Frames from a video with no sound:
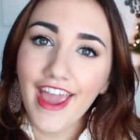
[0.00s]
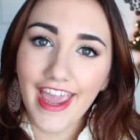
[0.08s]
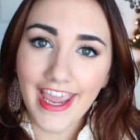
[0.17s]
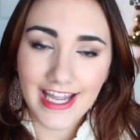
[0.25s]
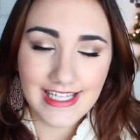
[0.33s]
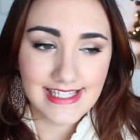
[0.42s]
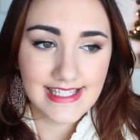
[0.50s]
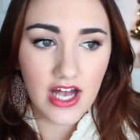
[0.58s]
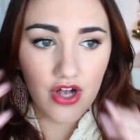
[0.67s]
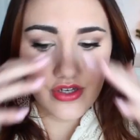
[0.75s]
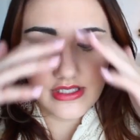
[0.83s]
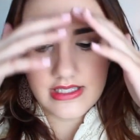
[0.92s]
and
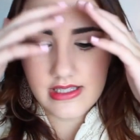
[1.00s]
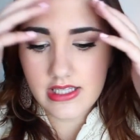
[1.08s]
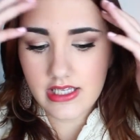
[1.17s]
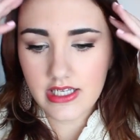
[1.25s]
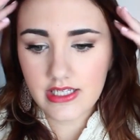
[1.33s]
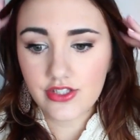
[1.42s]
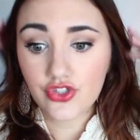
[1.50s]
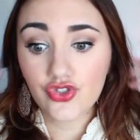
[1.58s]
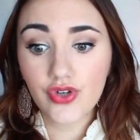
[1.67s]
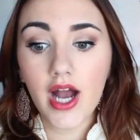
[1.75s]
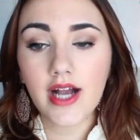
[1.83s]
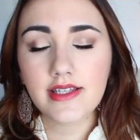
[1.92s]
sells these
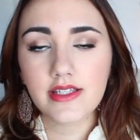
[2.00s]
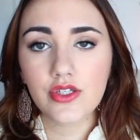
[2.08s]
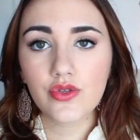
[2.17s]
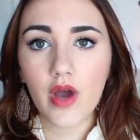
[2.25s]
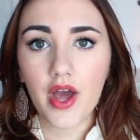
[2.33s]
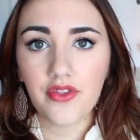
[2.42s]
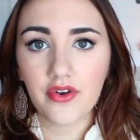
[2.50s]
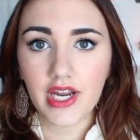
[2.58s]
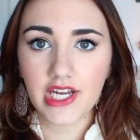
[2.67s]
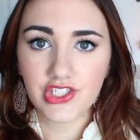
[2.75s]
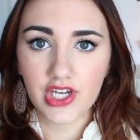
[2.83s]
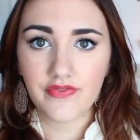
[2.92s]
drugs to other
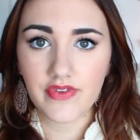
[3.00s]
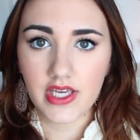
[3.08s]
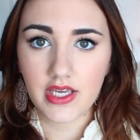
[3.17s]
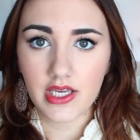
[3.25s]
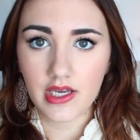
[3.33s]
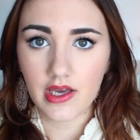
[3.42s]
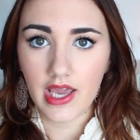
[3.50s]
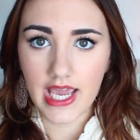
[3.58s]
HIV